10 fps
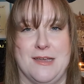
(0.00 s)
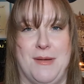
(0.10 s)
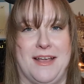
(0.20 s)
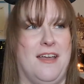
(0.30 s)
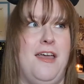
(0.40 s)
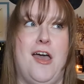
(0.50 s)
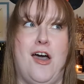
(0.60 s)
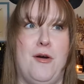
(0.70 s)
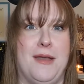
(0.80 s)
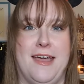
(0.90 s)
I'm like,
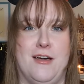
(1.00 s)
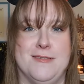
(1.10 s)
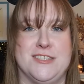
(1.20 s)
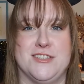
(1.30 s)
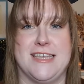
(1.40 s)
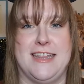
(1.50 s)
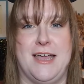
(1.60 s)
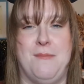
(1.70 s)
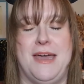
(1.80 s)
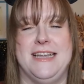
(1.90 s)
"Oh, well, I always just get
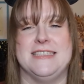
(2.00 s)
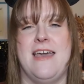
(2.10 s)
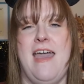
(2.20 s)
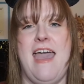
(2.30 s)
that in Penney's,"